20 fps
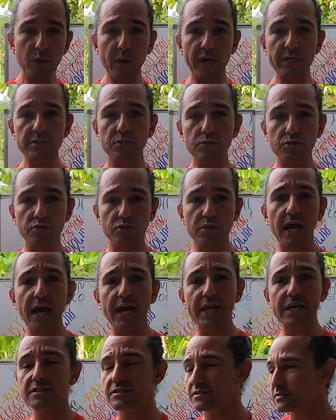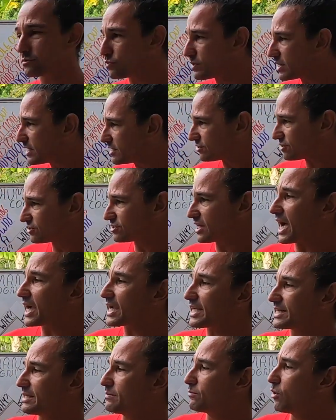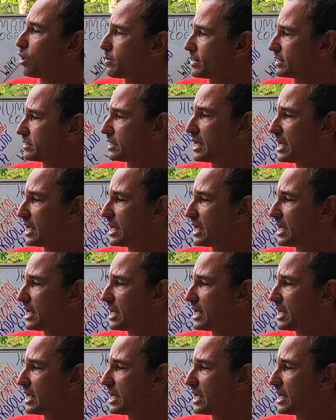society is really stuck at the moment,